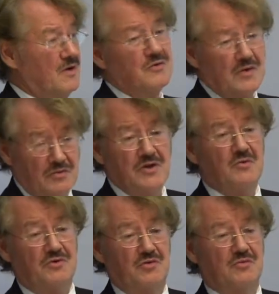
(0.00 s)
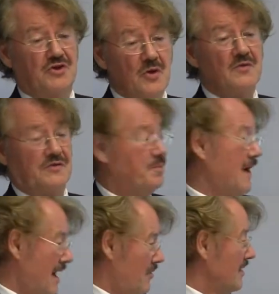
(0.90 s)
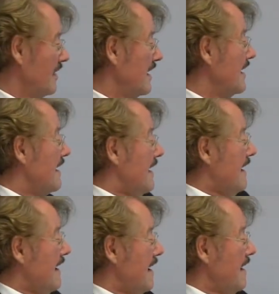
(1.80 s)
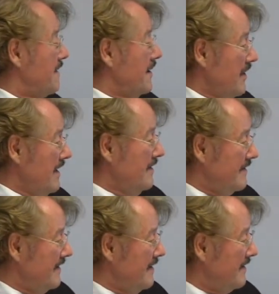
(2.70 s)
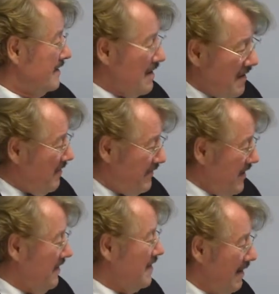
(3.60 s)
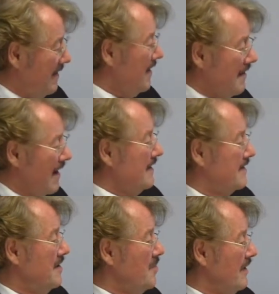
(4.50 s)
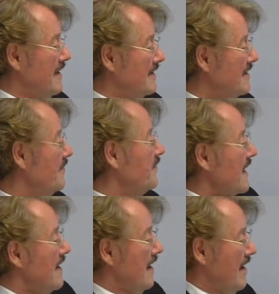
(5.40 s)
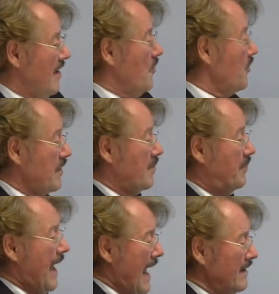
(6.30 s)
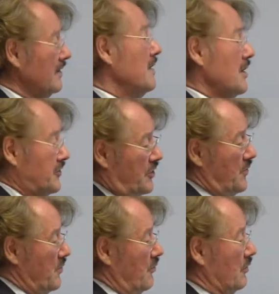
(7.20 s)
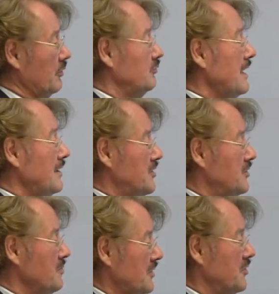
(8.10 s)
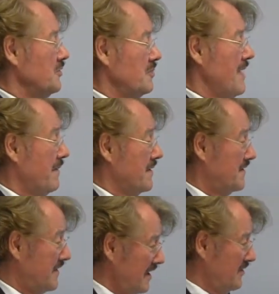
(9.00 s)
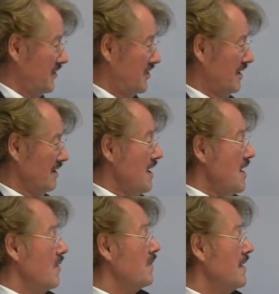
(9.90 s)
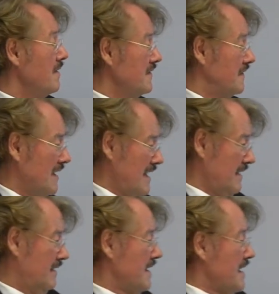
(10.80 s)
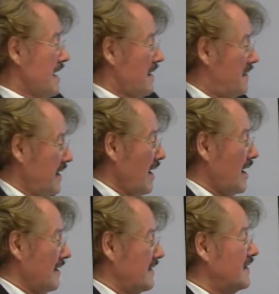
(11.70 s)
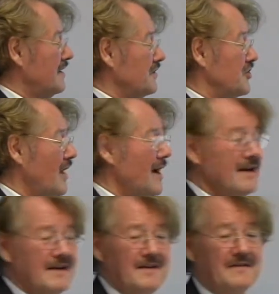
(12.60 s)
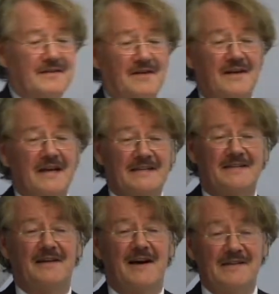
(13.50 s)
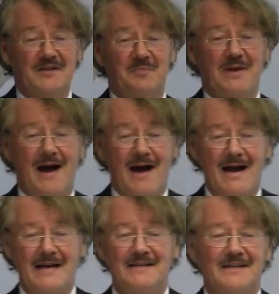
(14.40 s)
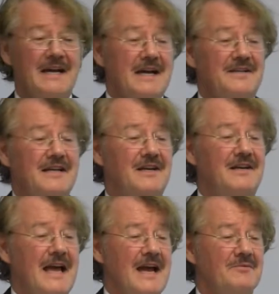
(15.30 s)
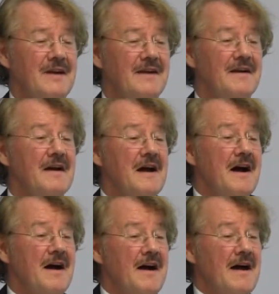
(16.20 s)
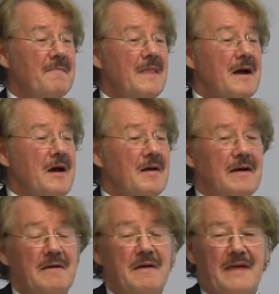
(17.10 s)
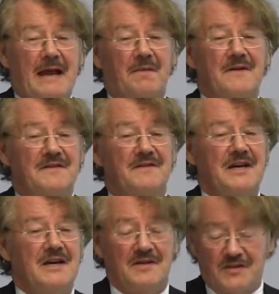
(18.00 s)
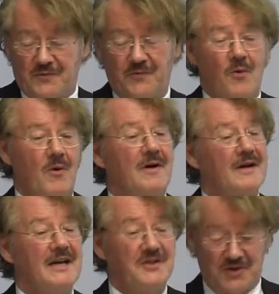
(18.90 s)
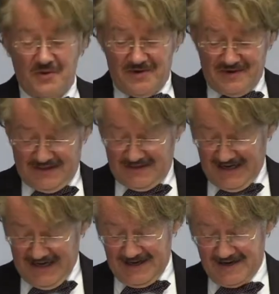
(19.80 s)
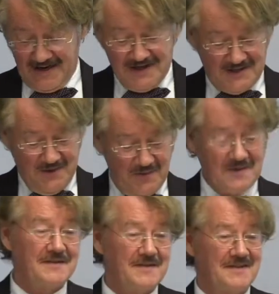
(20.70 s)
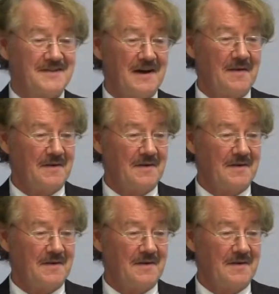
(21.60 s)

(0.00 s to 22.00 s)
he knew to use power, there is a very nice symbolism with the pen to make the signature. On the other side, there are Chinese signs behind declaring that this is for eternity. So this is